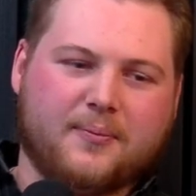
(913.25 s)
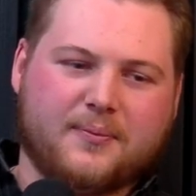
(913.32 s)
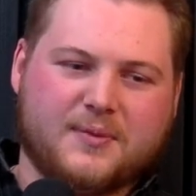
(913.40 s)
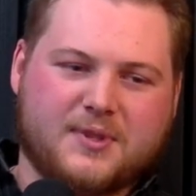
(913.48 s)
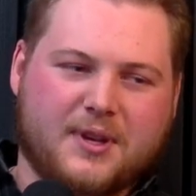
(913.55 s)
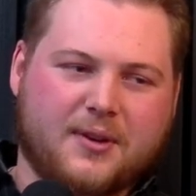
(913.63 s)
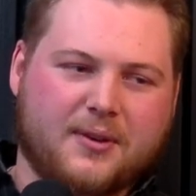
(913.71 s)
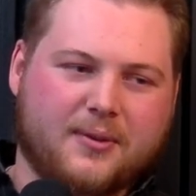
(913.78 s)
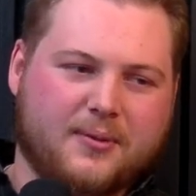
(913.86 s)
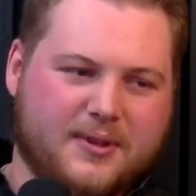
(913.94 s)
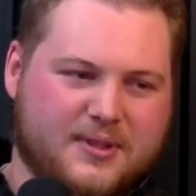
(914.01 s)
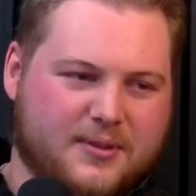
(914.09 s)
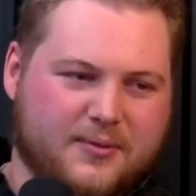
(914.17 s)

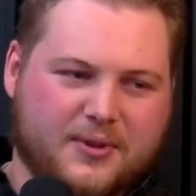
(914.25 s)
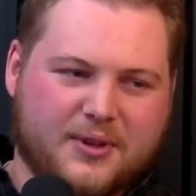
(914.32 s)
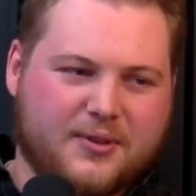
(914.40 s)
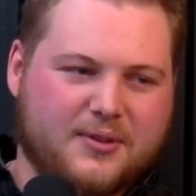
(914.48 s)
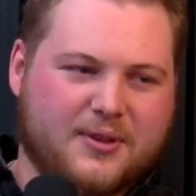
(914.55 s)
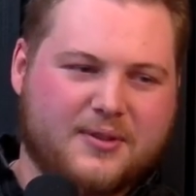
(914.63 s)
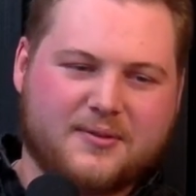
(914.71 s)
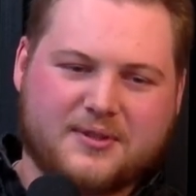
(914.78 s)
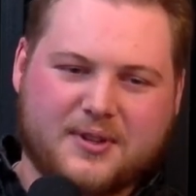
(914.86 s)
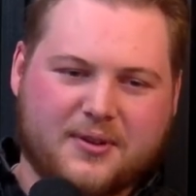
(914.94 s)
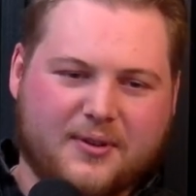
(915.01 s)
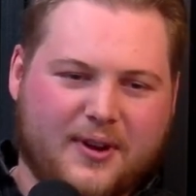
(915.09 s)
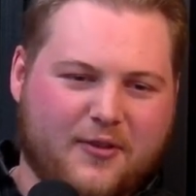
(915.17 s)
So it's a reunion.
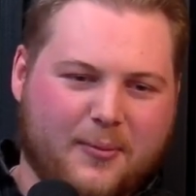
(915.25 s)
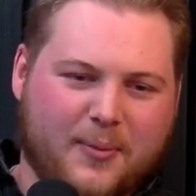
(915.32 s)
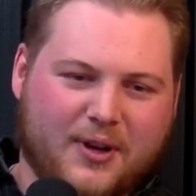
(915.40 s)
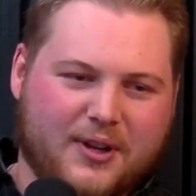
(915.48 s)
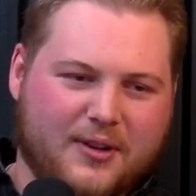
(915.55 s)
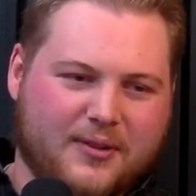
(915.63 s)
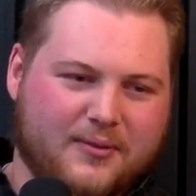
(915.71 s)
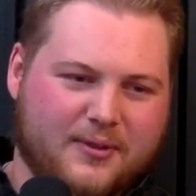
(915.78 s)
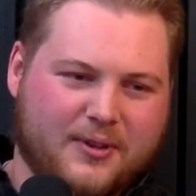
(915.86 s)
So everybody,